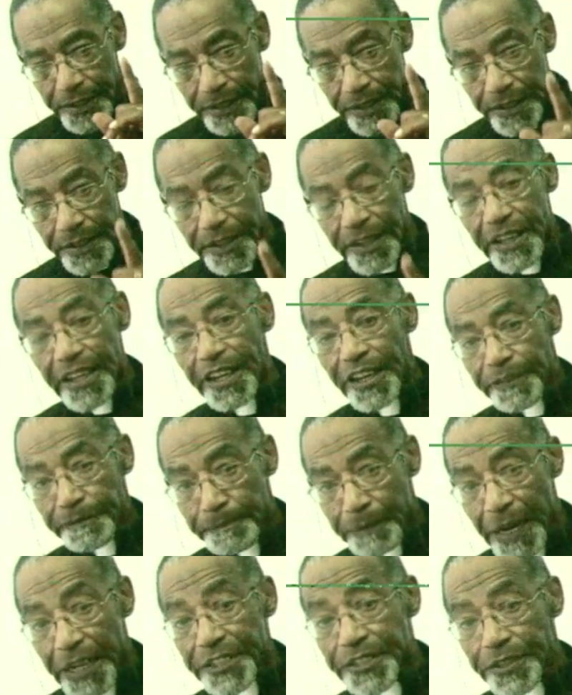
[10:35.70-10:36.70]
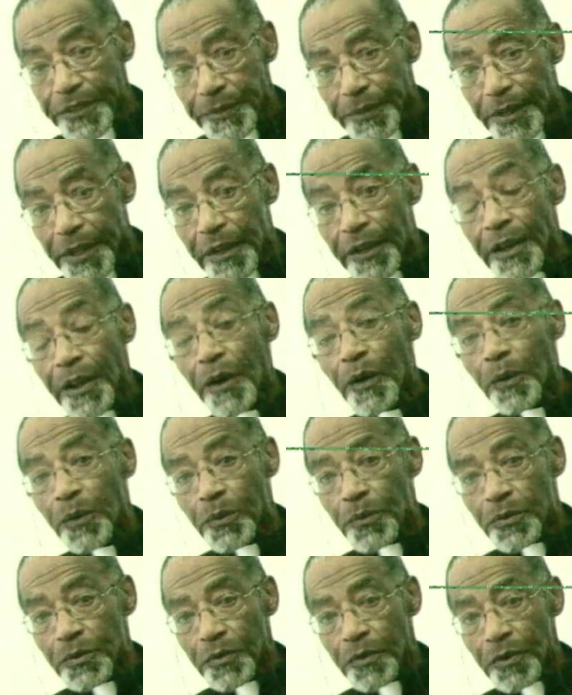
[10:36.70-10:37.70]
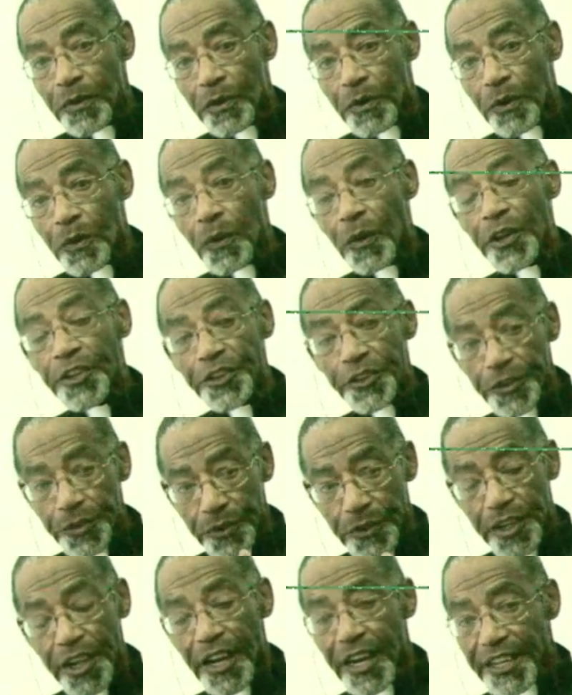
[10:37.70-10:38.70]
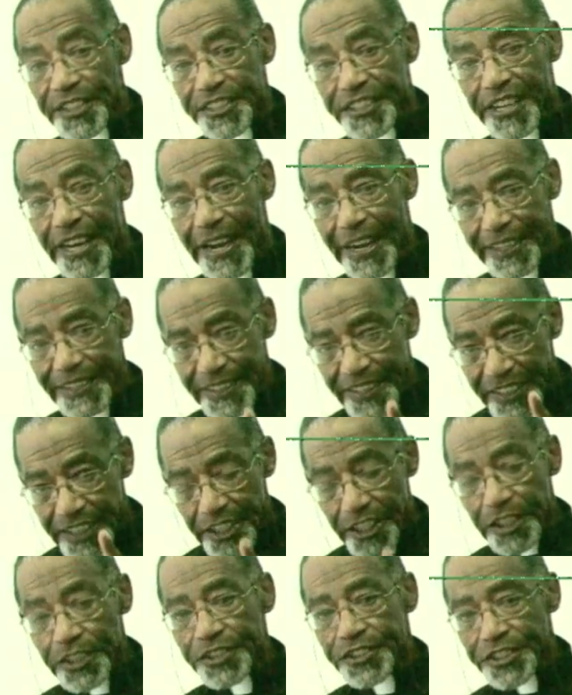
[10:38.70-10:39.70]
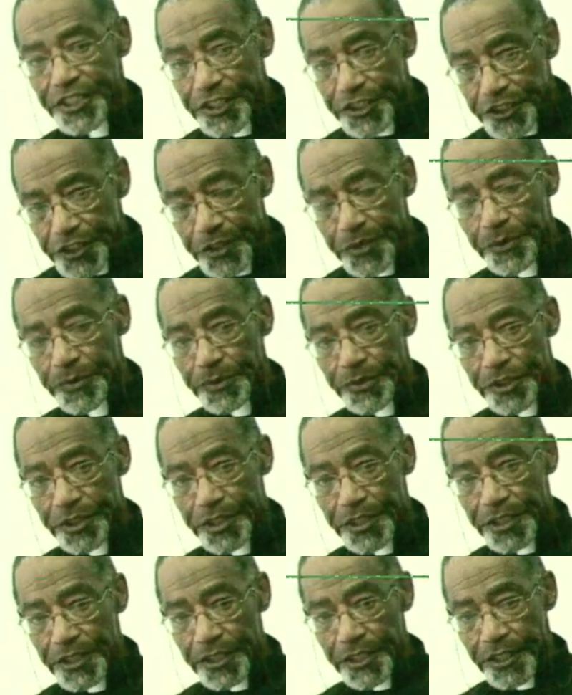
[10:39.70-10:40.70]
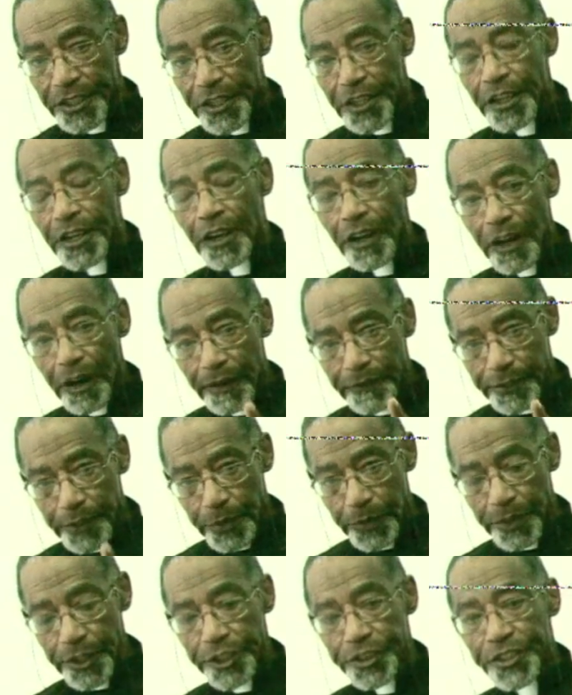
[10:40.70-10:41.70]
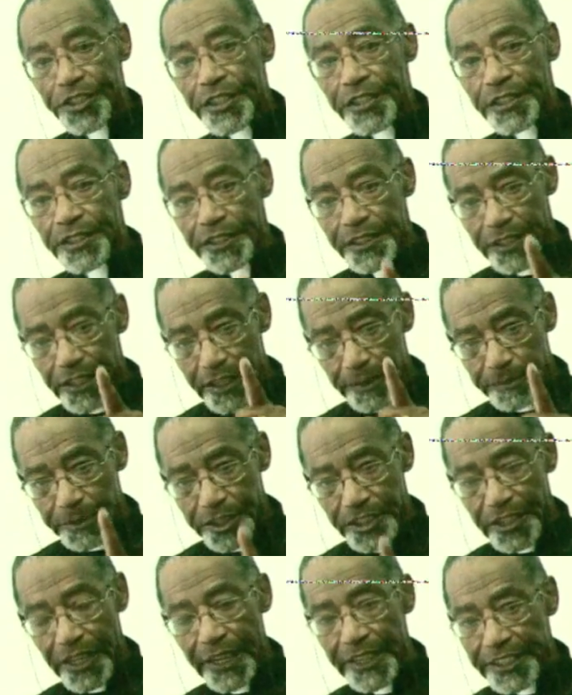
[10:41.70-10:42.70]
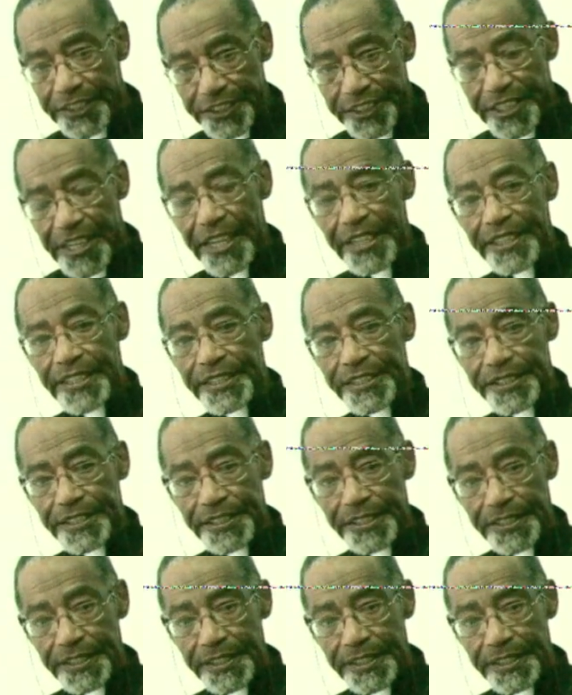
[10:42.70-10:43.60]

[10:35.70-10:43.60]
Leave Masonry alone, or you contact the Institute of Christian and Masonic Studies.